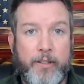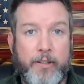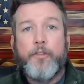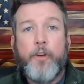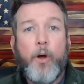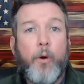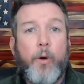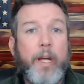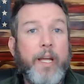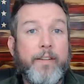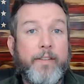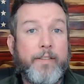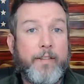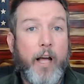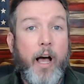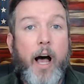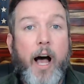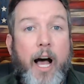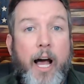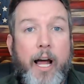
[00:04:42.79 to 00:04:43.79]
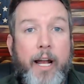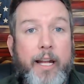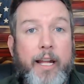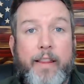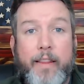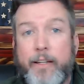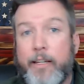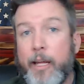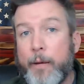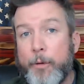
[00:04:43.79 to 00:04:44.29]
So is Todd
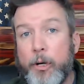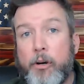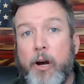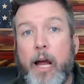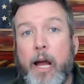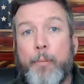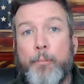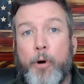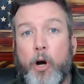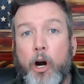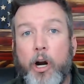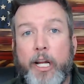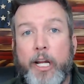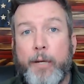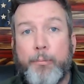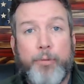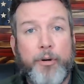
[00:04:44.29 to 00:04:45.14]
and the Democrat Party